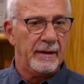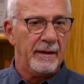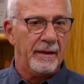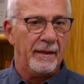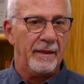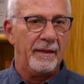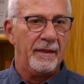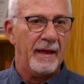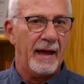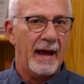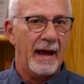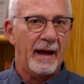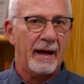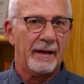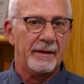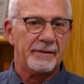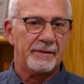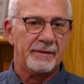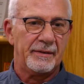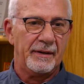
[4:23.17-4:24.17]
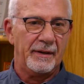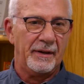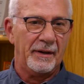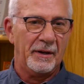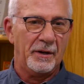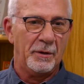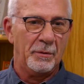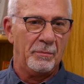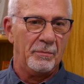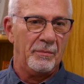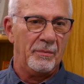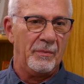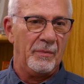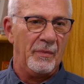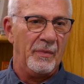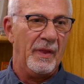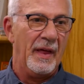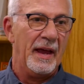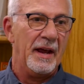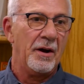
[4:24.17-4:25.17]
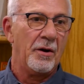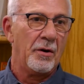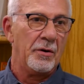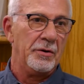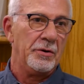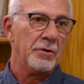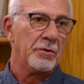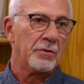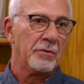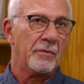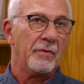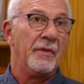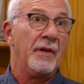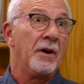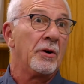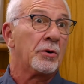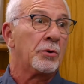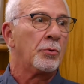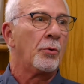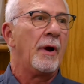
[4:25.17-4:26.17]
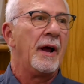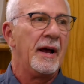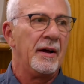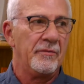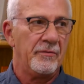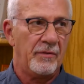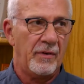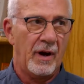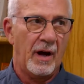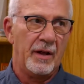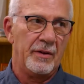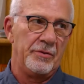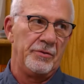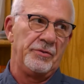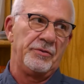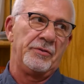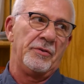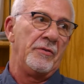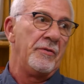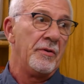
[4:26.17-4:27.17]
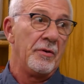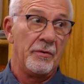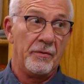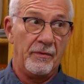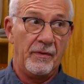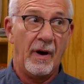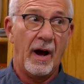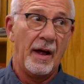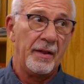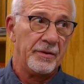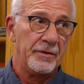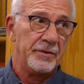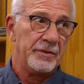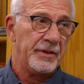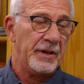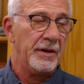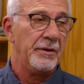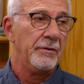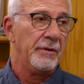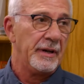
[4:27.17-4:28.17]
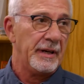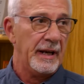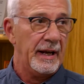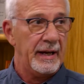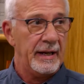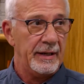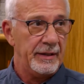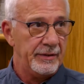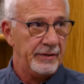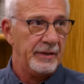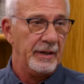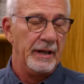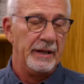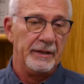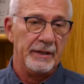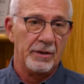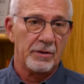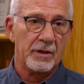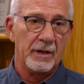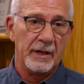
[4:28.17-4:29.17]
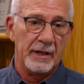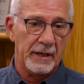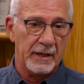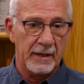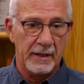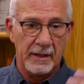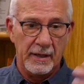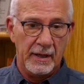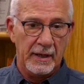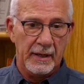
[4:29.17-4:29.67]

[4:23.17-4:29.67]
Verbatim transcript: that um, they are your, their grandfather's or their father's hearing aids, and they're going to